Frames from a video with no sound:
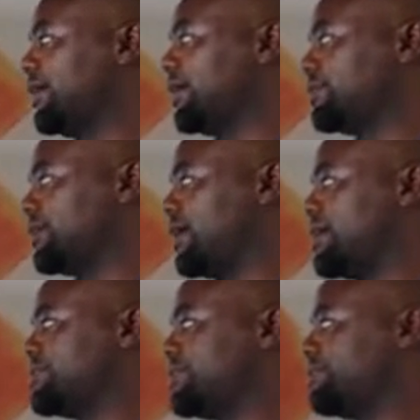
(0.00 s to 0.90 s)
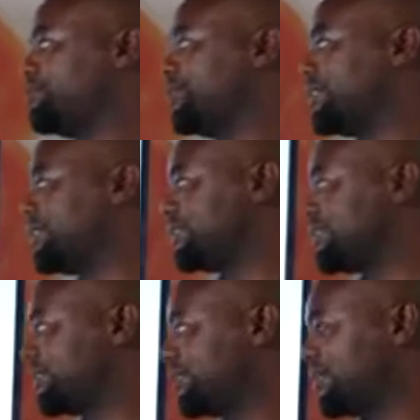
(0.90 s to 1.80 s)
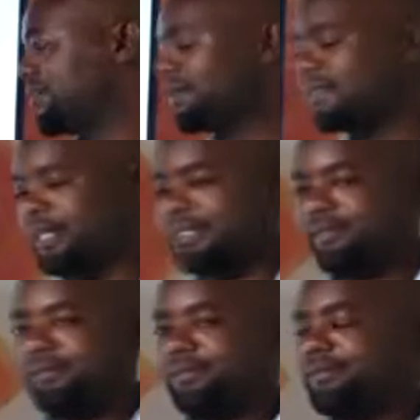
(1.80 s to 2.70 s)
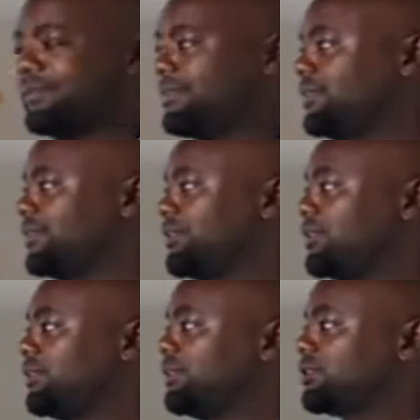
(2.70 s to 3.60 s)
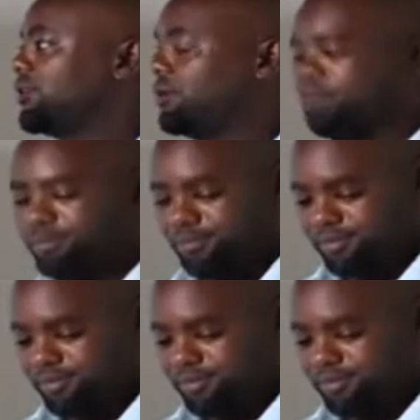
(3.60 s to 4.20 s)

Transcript: and the eighth term is 30. So,